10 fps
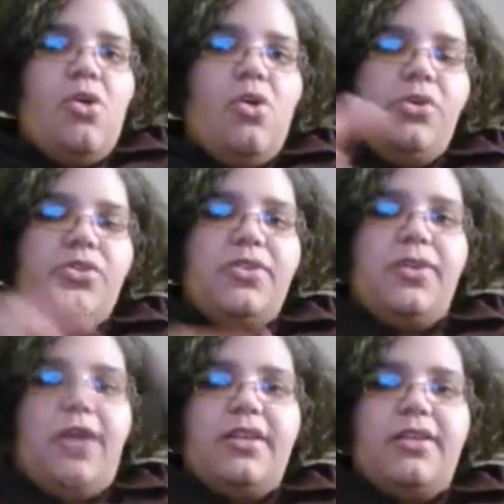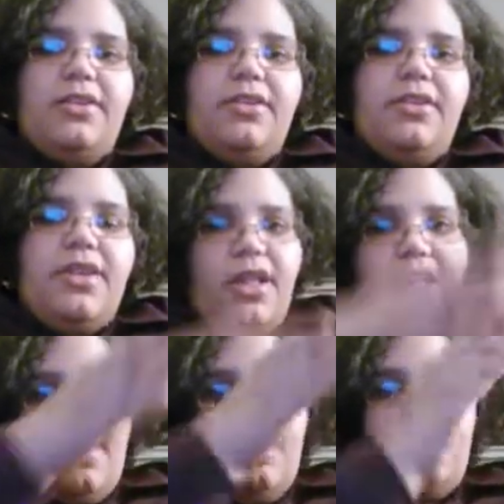or Sherlock.
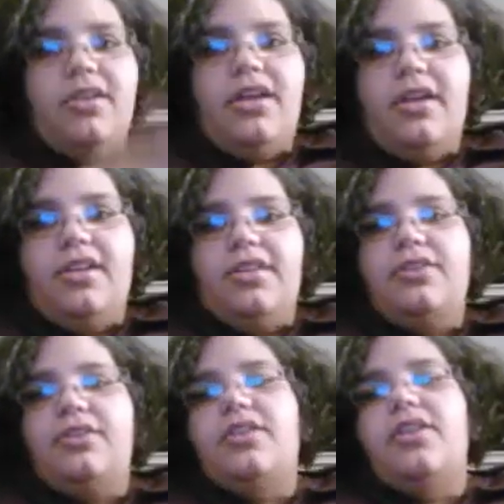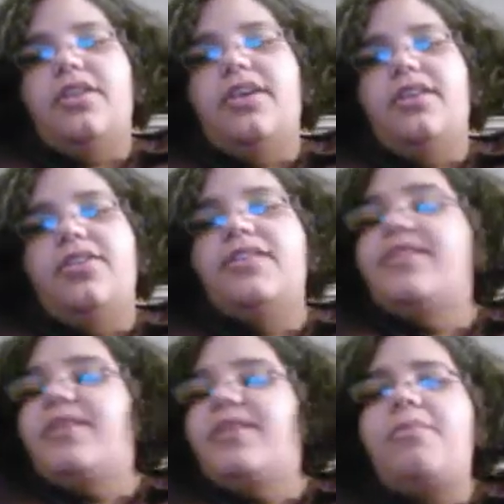
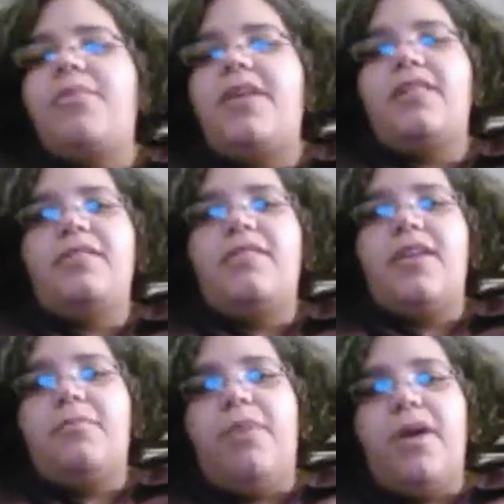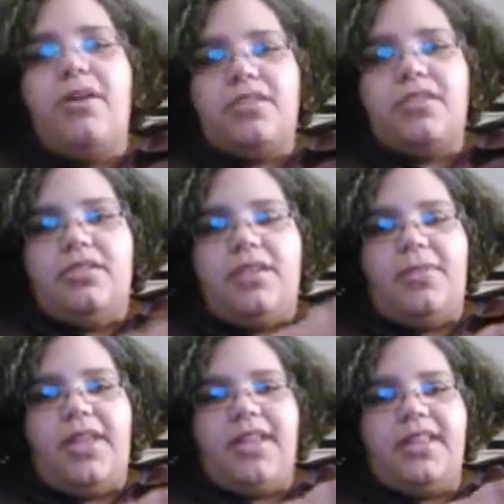They repeat the same parts in
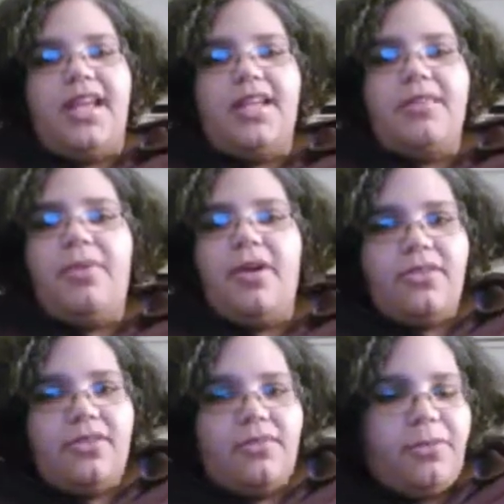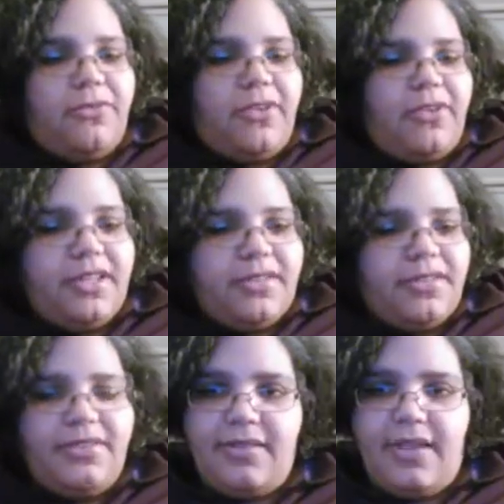some, like the end parts of both endings
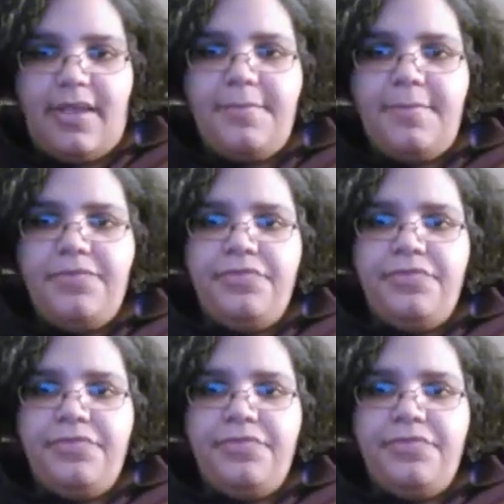are the same.